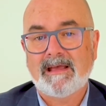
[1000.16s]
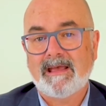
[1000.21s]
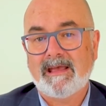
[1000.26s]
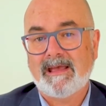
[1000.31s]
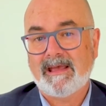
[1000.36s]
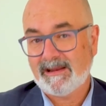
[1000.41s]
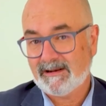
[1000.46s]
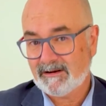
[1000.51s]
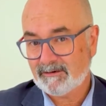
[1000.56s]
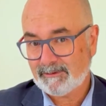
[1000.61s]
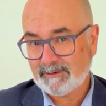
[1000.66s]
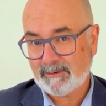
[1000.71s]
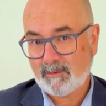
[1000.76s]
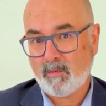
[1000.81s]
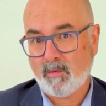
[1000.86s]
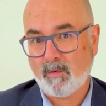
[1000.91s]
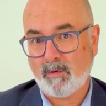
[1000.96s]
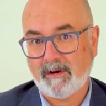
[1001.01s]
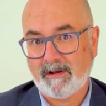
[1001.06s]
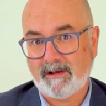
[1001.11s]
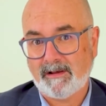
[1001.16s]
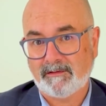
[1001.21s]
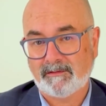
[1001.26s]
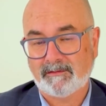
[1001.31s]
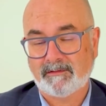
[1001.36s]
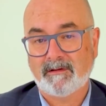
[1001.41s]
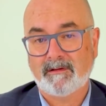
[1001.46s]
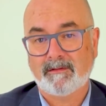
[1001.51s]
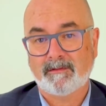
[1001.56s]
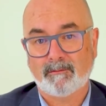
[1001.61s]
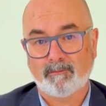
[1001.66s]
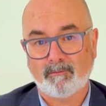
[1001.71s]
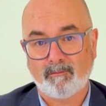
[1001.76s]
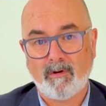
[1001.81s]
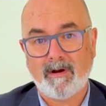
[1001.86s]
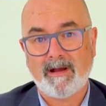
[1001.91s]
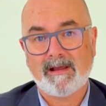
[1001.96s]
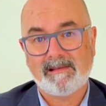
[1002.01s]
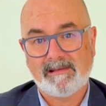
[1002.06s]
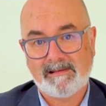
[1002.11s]
And it requires the
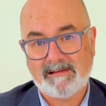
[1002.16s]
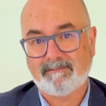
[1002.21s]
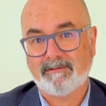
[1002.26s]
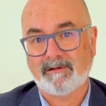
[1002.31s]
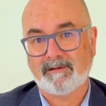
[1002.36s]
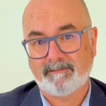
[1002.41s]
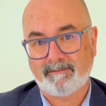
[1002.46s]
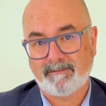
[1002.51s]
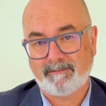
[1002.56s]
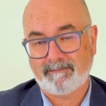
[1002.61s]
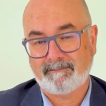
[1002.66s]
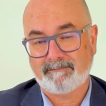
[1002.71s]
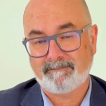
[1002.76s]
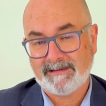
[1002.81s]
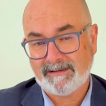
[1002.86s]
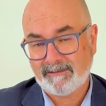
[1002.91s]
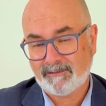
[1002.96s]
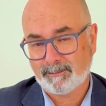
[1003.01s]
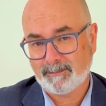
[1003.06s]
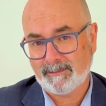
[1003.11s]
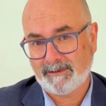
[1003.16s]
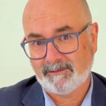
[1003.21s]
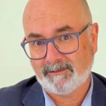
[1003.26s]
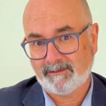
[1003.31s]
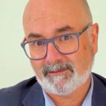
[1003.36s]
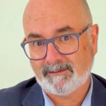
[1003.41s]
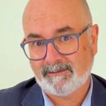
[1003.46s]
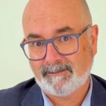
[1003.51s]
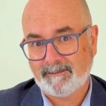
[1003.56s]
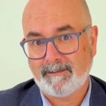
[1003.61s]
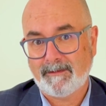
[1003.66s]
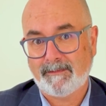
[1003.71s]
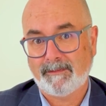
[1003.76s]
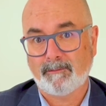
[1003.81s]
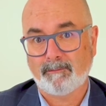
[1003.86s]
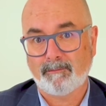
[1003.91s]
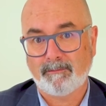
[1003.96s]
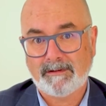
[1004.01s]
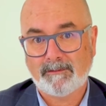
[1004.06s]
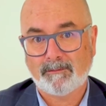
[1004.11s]
right level of investment and the
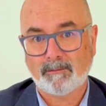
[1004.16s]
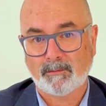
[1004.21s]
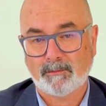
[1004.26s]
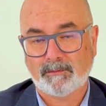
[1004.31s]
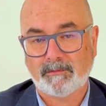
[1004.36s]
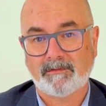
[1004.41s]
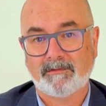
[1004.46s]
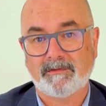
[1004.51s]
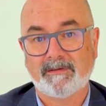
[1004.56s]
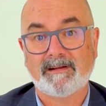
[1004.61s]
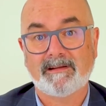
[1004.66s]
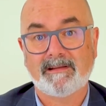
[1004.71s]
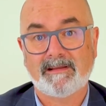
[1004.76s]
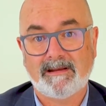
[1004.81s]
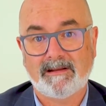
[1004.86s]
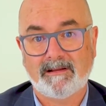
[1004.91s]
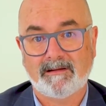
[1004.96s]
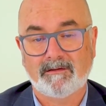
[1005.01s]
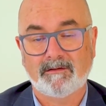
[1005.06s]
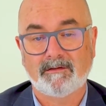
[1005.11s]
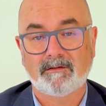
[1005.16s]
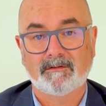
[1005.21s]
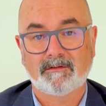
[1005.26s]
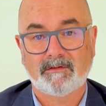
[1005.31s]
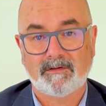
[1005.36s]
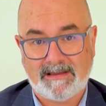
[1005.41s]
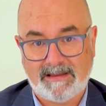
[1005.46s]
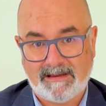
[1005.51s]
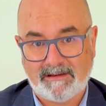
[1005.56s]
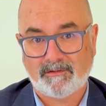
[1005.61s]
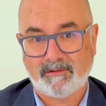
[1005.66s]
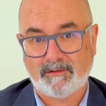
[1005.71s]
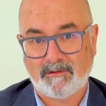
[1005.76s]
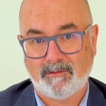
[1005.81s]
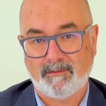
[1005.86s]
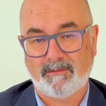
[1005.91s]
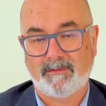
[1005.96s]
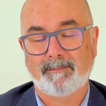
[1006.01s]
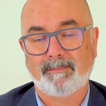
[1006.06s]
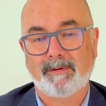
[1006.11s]
resources that are needed to
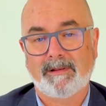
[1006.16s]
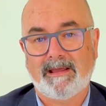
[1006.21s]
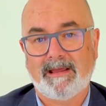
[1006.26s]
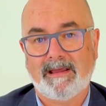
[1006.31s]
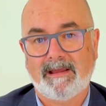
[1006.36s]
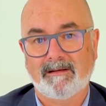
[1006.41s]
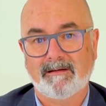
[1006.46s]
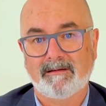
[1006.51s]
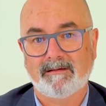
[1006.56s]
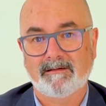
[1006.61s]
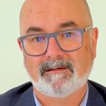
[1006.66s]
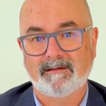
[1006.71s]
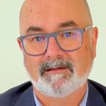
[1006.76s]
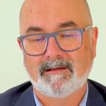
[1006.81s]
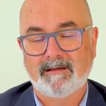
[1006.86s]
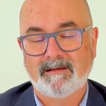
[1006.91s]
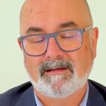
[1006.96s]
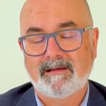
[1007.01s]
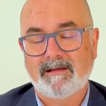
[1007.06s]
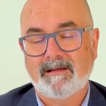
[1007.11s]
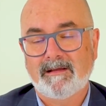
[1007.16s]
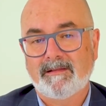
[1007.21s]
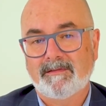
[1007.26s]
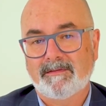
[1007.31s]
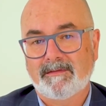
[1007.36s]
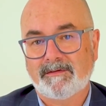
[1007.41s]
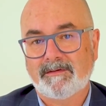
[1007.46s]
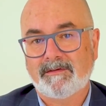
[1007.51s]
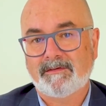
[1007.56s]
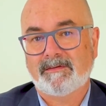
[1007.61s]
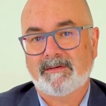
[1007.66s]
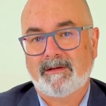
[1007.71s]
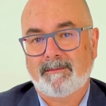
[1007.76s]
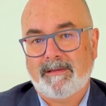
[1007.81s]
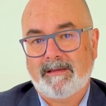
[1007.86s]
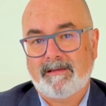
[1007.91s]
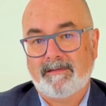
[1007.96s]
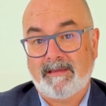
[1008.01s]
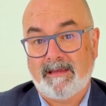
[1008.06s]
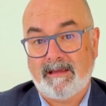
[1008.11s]
execute the plan. This is
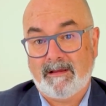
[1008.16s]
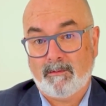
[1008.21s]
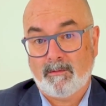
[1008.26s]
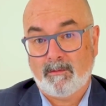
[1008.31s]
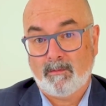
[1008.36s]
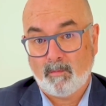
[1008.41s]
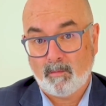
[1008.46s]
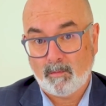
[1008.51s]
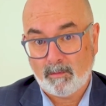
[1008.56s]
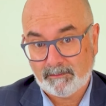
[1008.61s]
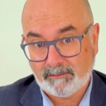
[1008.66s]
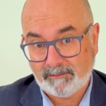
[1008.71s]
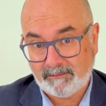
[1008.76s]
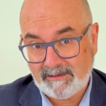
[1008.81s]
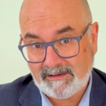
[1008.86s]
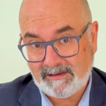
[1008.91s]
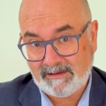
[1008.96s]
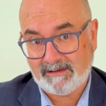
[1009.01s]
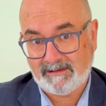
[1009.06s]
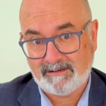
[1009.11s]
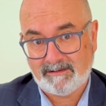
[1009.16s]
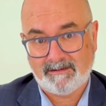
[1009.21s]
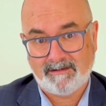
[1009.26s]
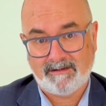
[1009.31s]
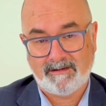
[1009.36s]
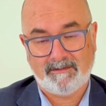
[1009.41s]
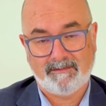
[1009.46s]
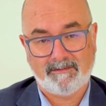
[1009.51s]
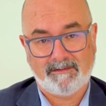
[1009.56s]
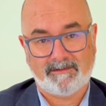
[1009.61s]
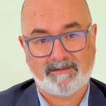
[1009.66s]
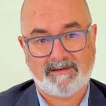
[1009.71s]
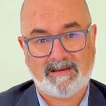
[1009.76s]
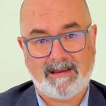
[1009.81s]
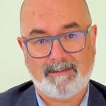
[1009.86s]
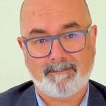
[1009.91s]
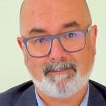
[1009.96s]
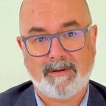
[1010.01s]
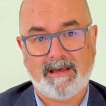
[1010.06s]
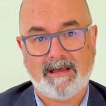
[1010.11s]
something that was there in this
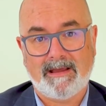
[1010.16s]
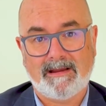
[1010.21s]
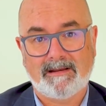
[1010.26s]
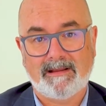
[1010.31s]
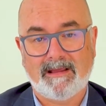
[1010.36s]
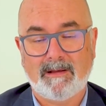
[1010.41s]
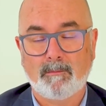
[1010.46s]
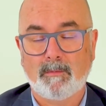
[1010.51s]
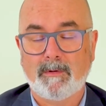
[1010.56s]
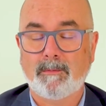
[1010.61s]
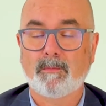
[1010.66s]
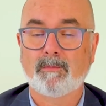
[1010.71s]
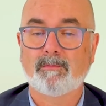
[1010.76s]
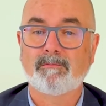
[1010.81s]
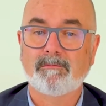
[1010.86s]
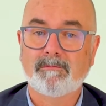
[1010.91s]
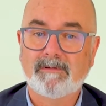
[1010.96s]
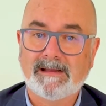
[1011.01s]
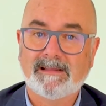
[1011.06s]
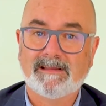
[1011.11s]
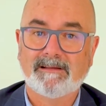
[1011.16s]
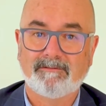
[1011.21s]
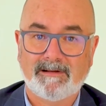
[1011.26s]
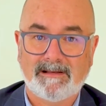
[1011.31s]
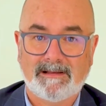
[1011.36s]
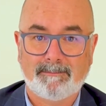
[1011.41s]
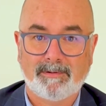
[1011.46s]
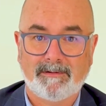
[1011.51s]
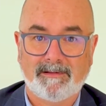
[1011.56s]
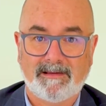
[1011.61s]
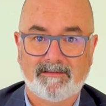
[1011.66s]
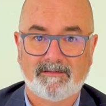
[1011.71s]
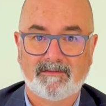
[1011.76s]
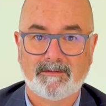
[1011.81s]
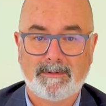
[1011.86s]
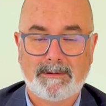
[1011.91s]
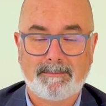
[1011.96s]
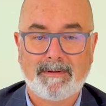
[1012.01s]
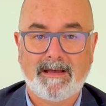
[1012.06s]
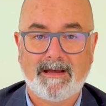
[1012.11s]
campaign, and we were really, really pleased to
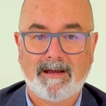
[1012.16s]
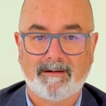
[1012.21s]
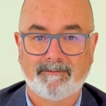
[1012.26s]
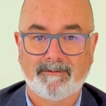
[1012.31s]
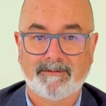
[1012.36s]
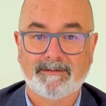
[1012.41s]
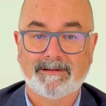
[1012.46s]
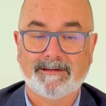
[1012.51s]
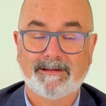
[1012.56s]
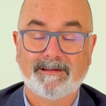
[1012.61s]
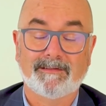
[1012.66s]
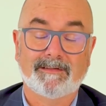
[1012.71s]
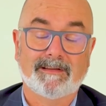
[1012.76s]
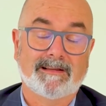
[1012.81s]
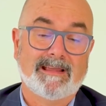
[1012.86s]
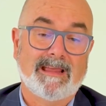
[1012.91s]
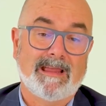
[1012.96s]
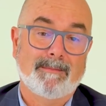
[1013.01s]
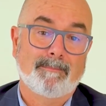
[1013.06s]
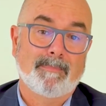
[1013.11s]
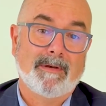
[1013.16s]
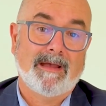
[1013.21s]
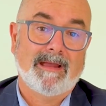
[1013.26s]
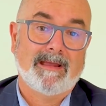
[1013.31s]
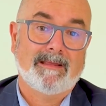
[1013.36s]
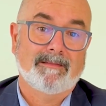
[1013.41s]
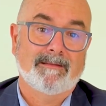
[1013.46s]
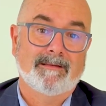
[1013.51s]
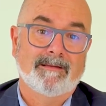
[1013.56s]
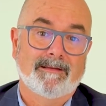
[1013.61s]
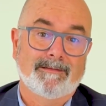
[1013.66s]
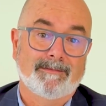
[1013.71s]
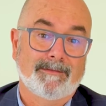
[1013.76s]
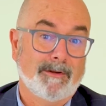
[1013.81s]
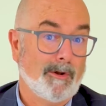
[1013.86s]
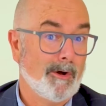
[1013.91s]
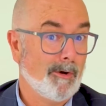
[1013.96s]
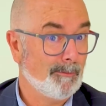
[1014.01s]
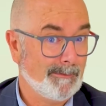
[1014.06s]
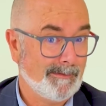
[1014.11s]
be part of. It's a campaign that
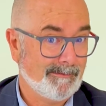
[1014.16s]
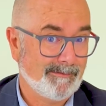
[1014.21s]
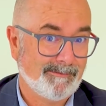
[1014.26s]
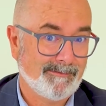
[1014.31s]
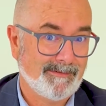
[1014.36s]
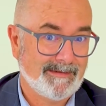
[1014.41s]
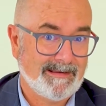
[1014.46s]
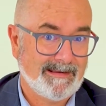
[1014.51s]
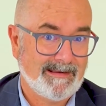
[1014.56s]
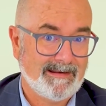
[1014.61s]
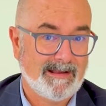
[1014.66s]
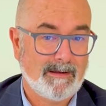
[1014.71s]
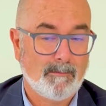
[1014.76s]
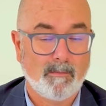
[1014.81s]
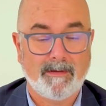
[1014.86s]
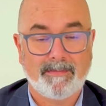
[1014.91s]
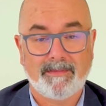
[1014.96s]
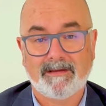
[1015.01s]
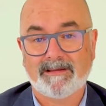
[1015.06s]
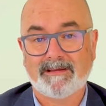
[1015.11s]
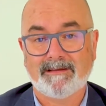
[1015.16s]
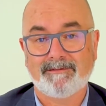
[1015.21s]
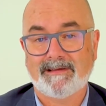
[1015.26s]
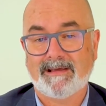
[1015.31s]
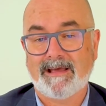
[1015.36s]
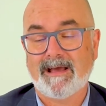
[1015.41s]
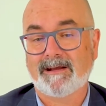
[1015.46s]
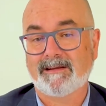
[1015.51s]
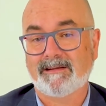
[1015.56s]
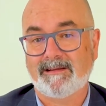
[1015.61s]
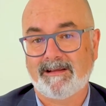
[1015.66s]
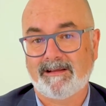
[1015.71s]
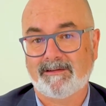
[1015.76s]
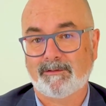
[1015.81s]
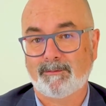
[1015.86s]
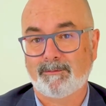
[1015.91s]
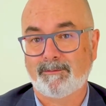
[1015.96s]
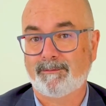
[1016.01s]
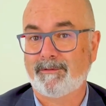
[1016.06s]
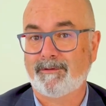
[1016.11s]
I'll never forget, and one that Giving
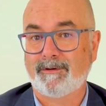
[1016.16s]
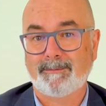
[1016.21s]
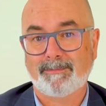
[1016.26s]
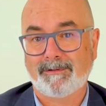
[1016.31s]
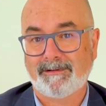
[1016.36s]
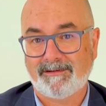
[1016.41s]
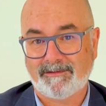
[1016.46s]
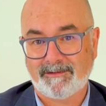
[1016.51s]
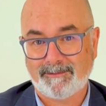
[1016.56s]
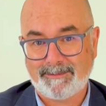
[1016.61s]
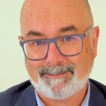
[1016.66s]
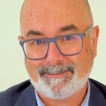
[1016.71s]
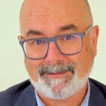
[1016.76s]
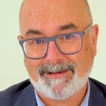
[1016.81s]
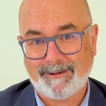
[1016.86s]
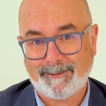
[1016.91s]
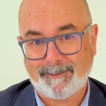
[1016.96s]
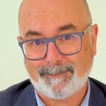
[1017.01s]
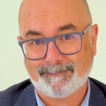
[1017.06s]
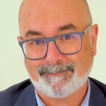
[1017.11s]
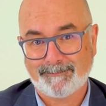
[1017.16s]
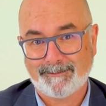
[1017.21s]
Architects was very pleased to be part of.